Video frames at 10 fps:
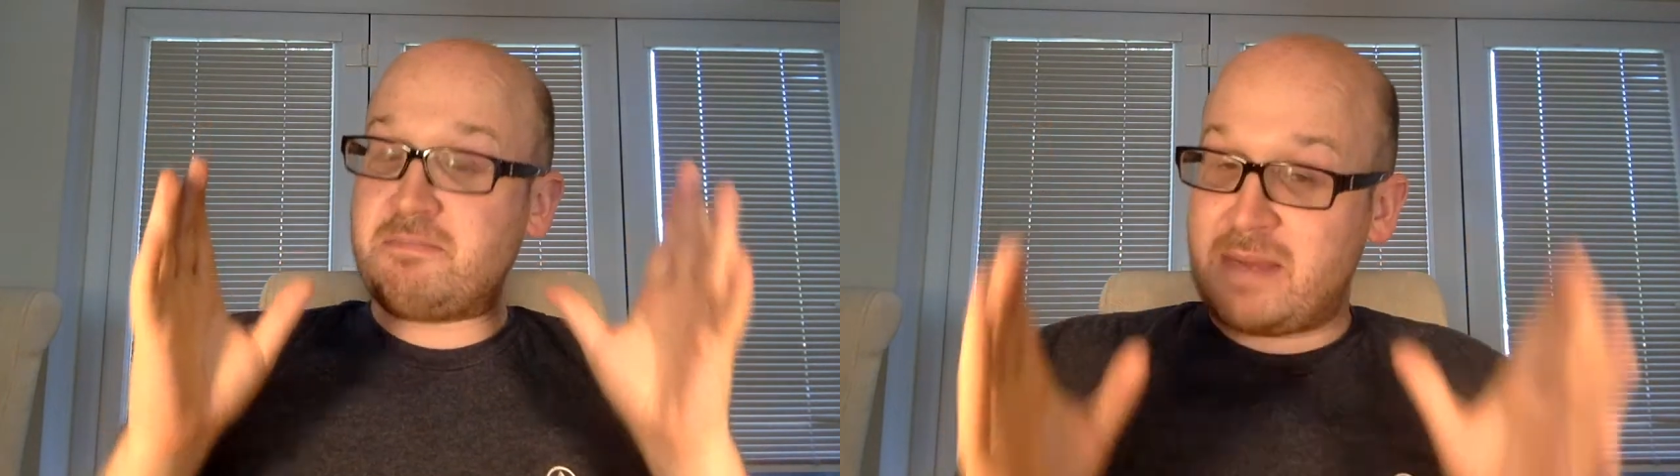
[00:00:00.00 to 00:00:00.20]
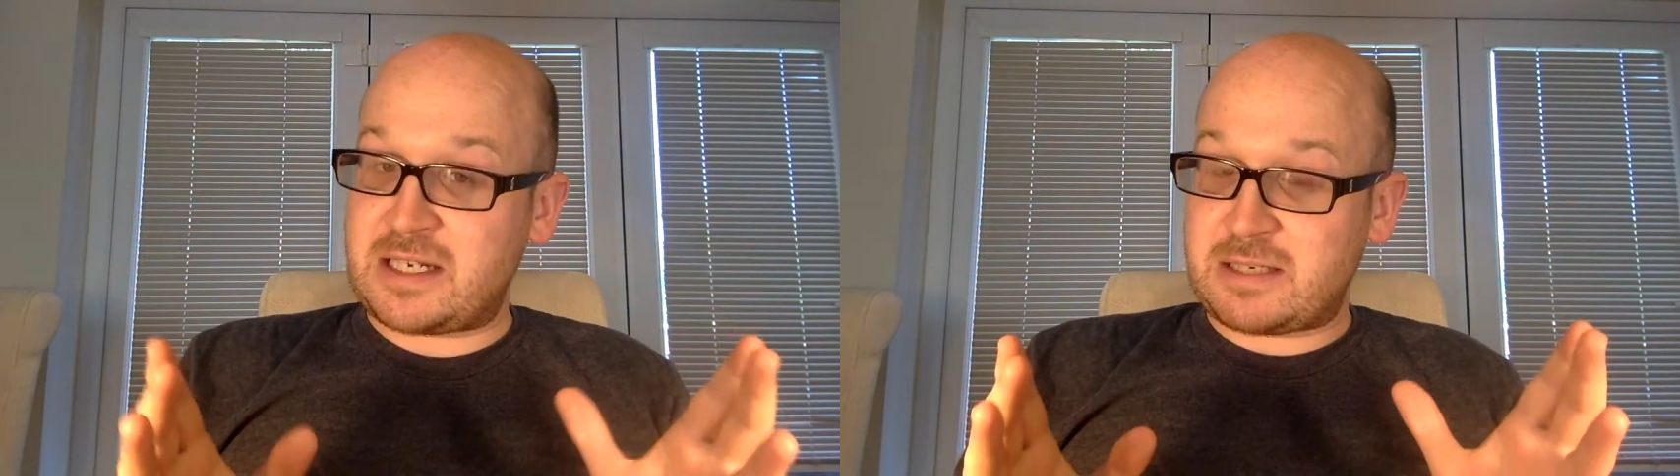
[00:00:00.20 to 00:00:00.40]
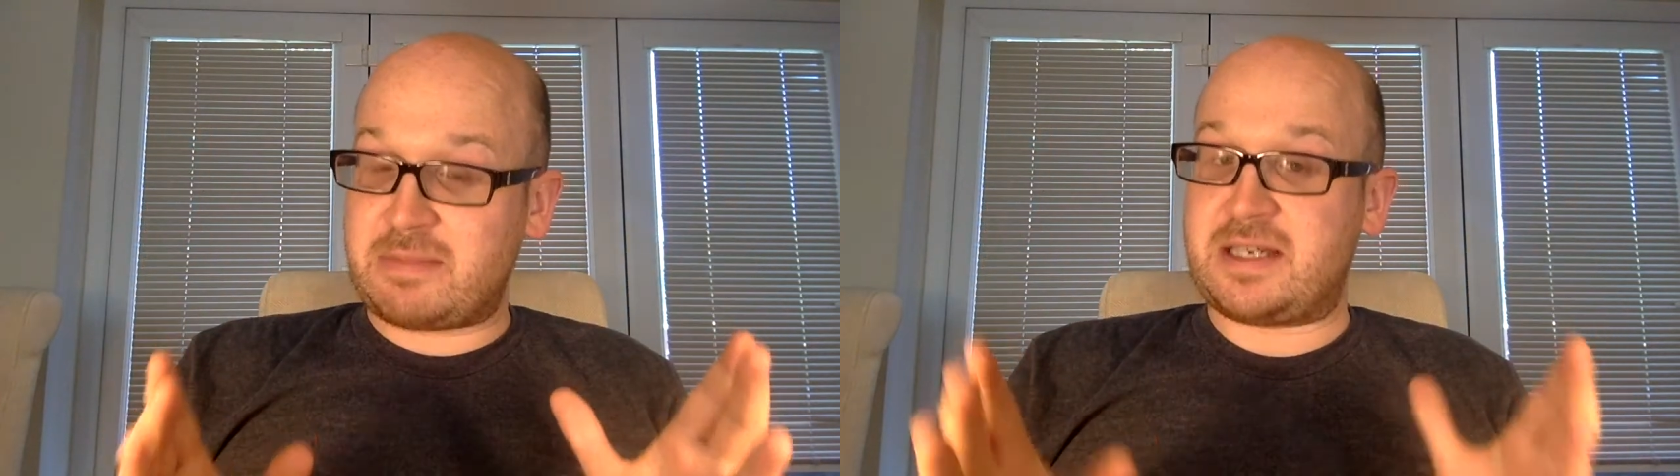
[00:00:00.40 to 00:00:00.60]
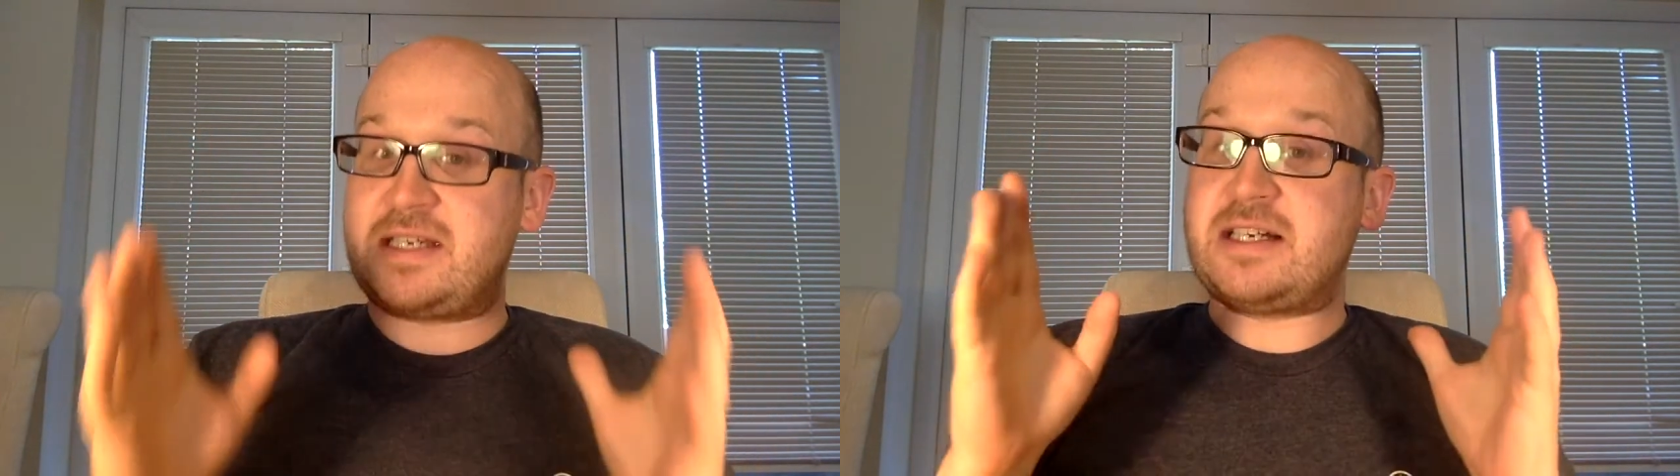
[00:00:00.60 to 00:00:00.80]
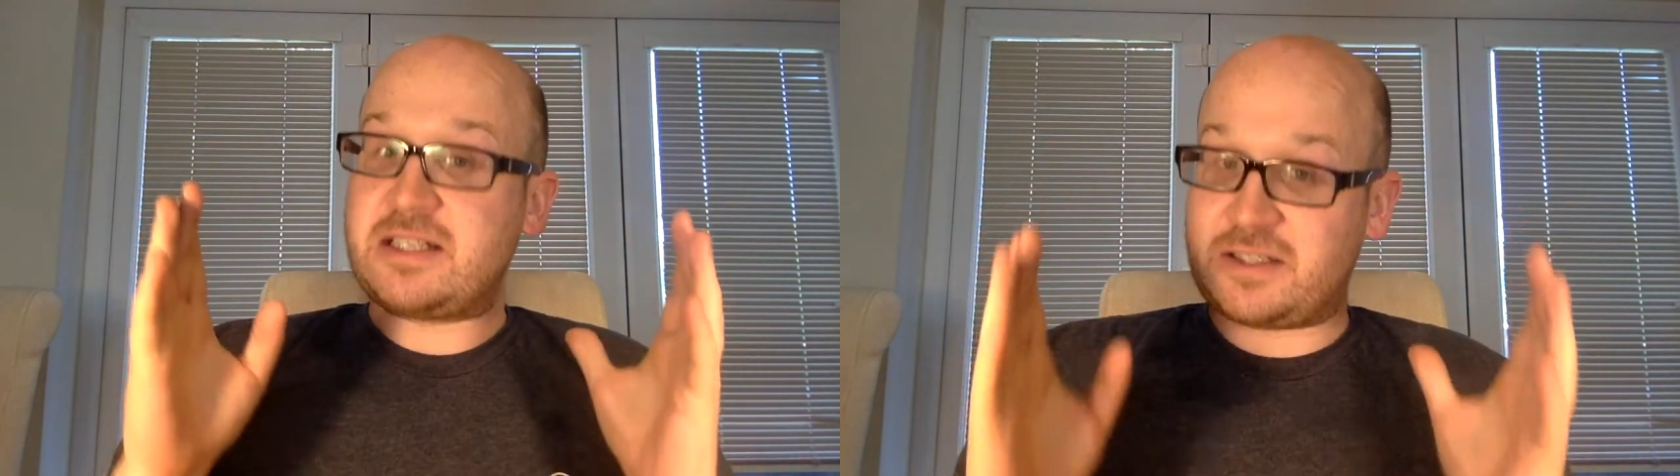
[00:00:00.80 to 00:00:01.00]
meant to
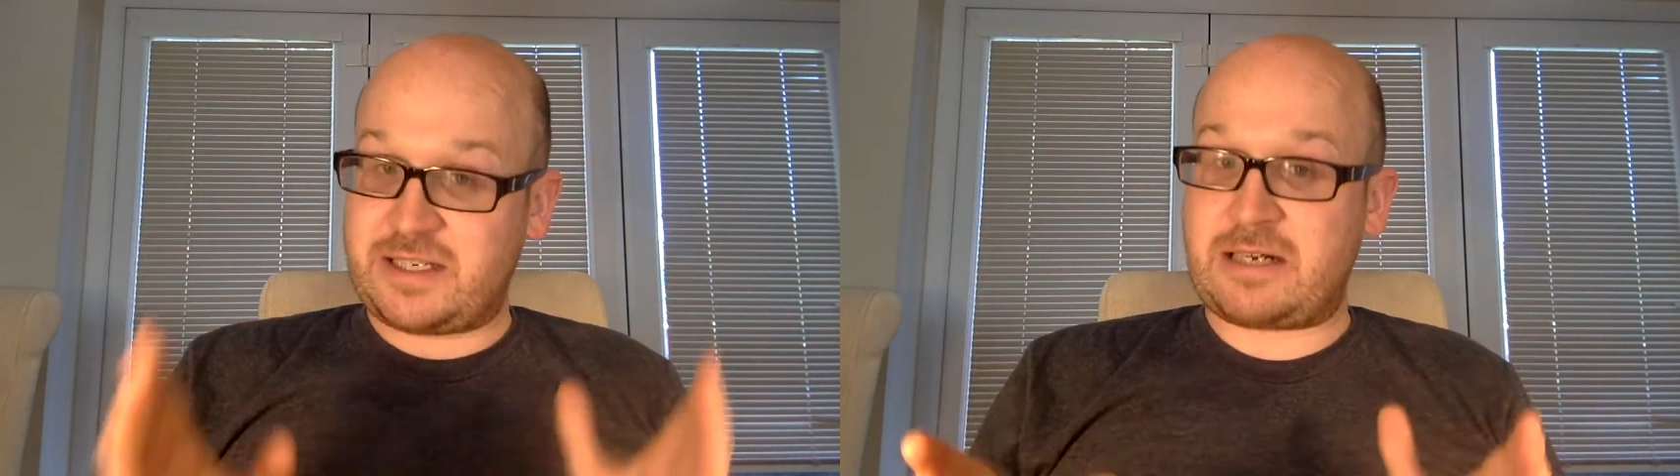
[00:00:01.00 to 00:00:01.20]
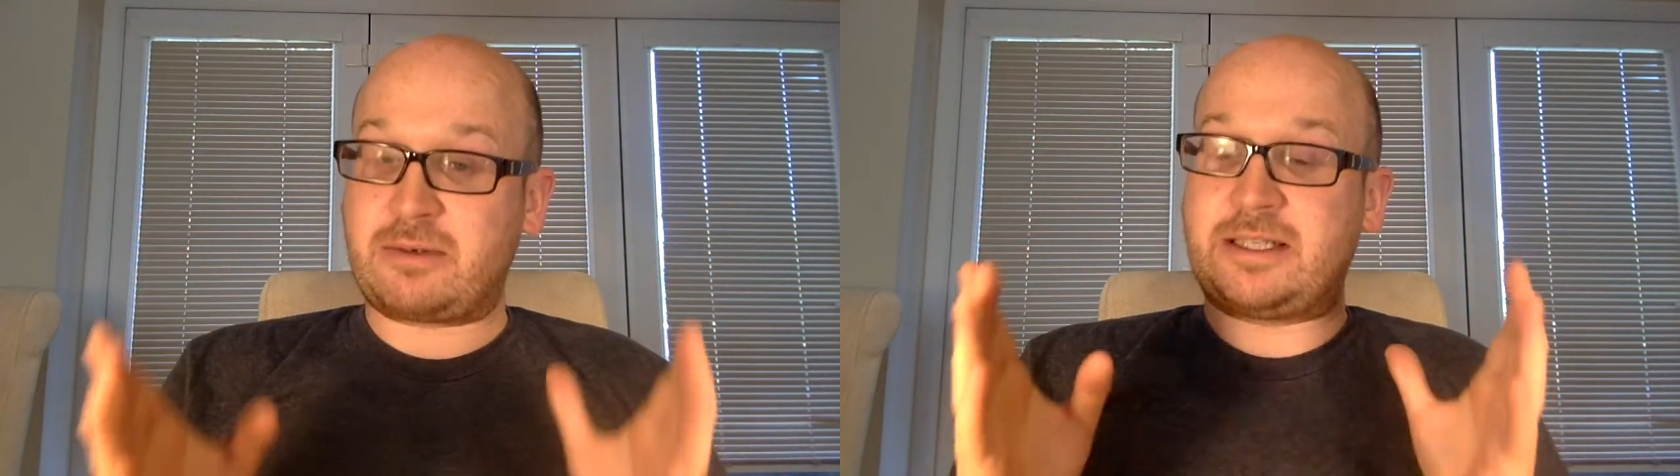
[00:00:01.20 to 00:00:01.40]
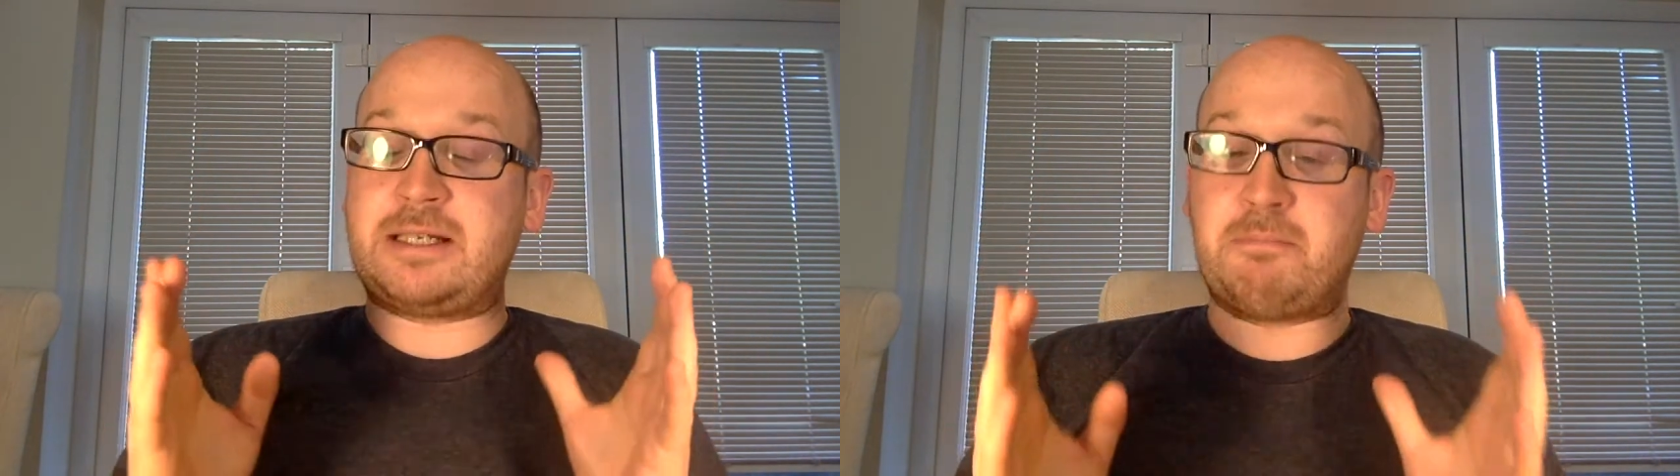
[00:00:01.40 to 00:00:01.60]
be secretly